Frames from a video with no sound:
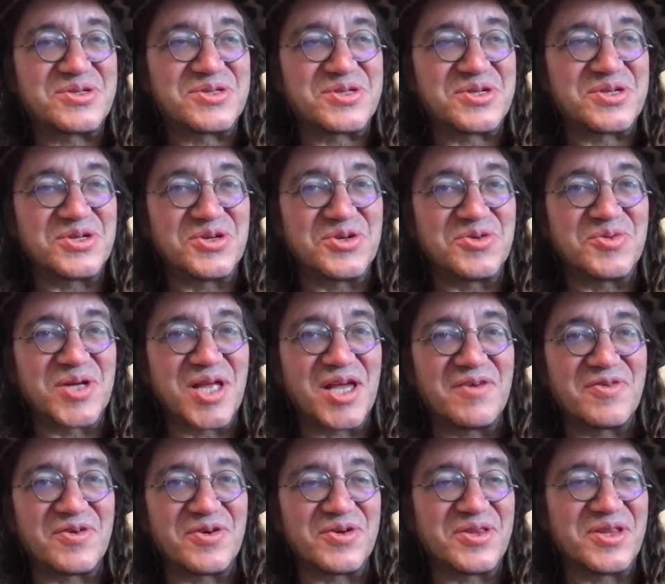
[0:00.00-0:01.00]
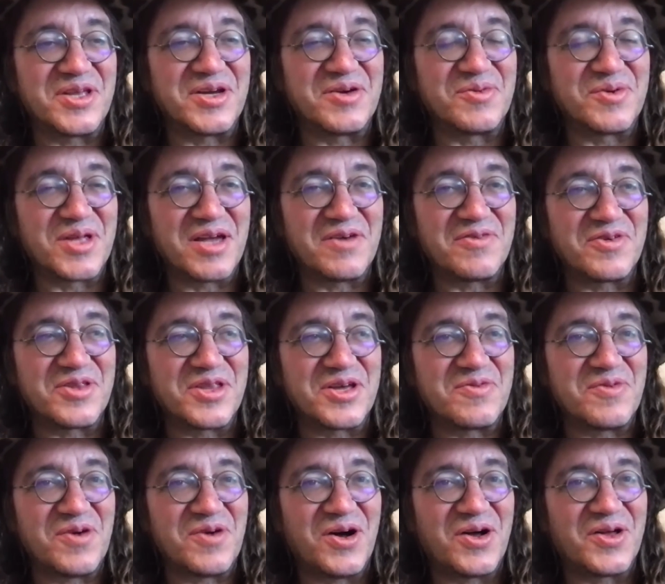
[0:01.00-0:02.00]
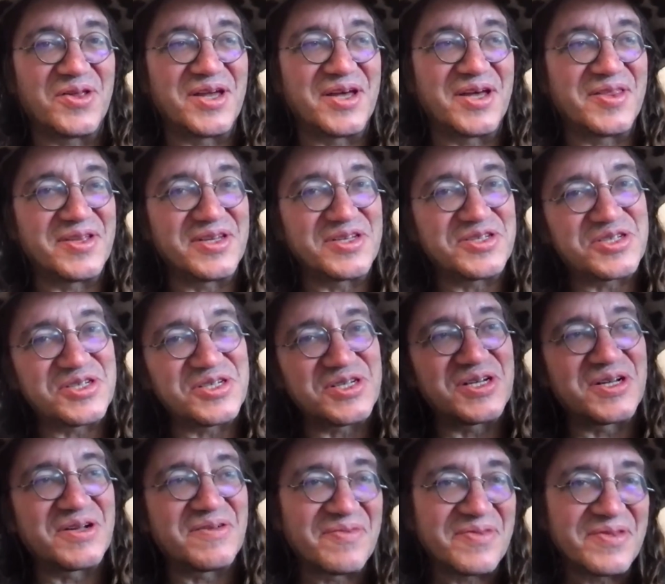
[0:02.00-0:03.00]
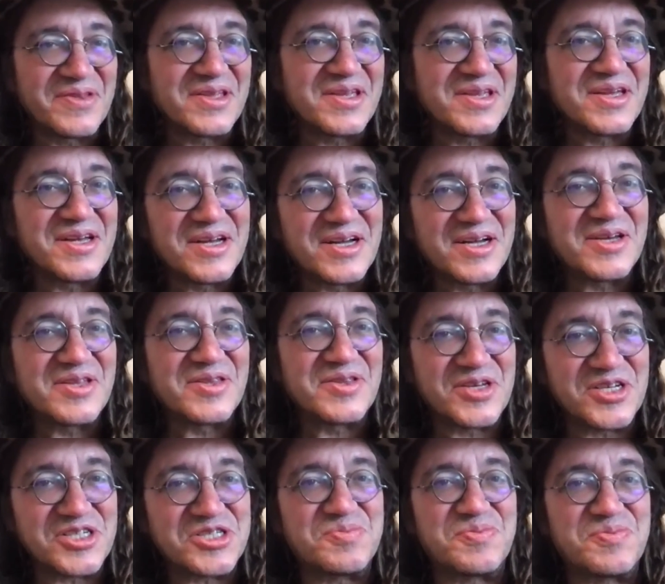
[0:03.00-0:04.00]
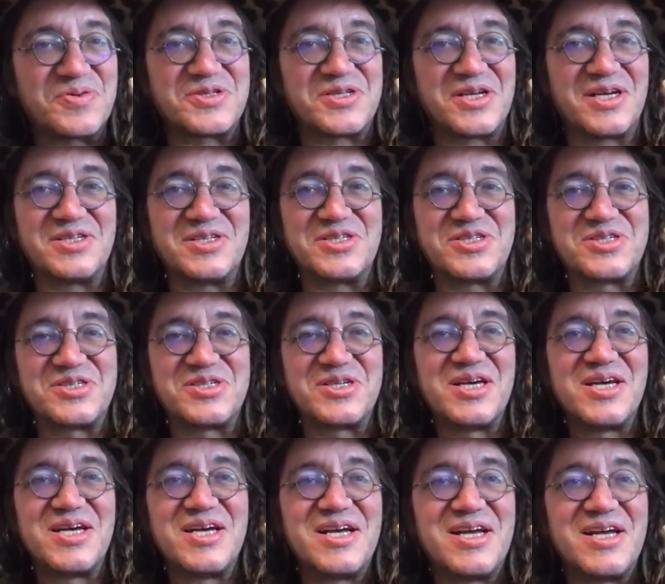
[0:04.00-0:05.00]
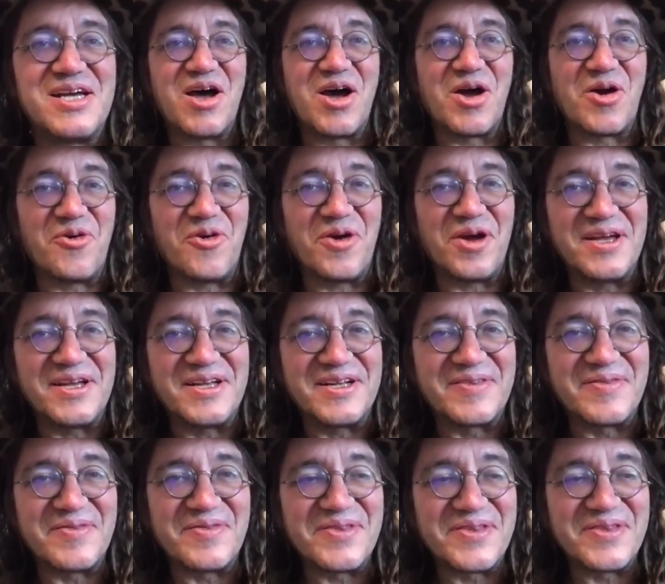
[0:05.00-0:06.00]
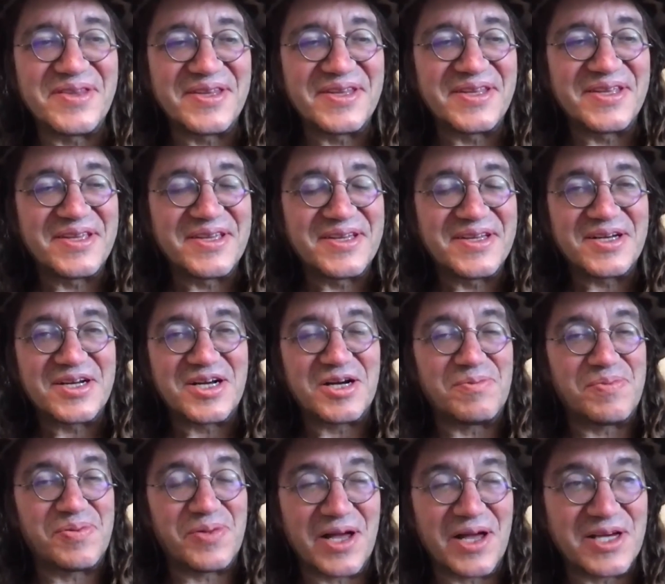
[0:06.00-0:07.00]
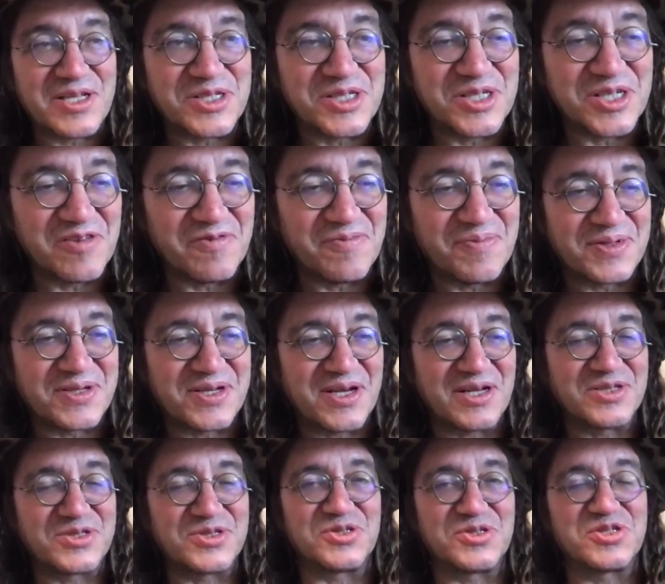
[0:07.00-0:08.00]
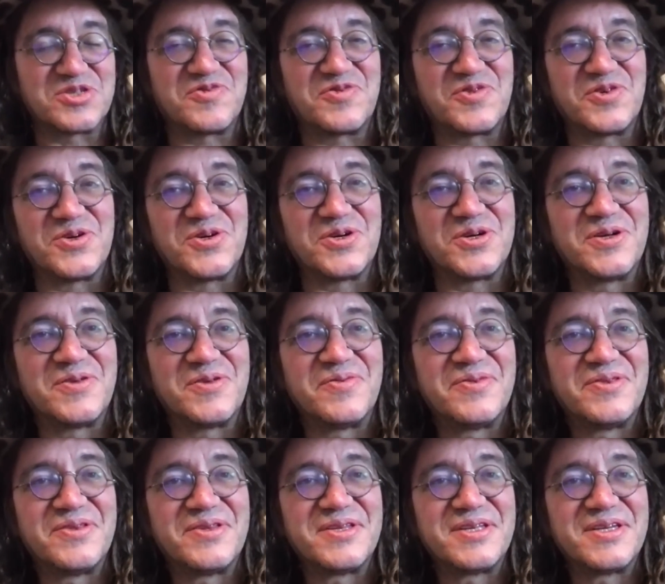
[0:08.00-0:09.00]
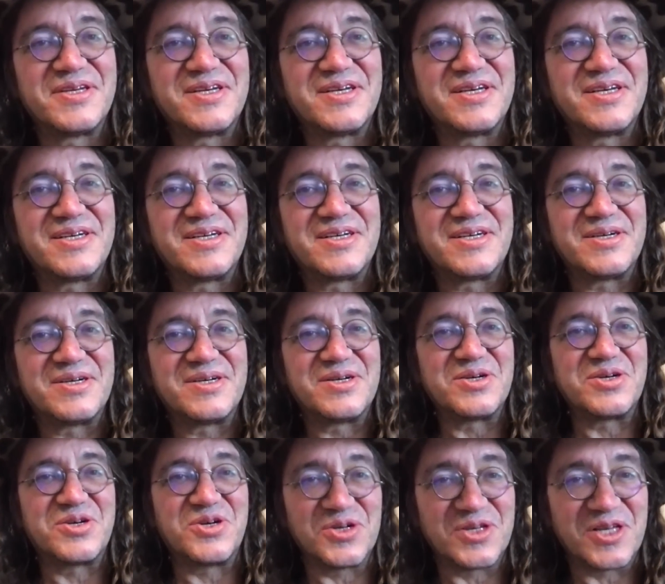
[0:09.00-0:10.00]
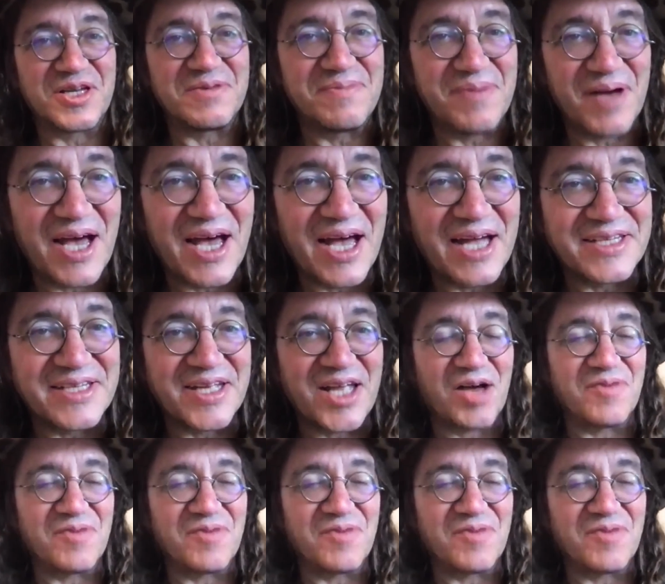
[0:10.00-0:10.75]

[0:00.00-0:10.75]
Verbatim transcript: to do whatever that whatever they want. And this uh, this presents a great complexity of potentials for good and bad, and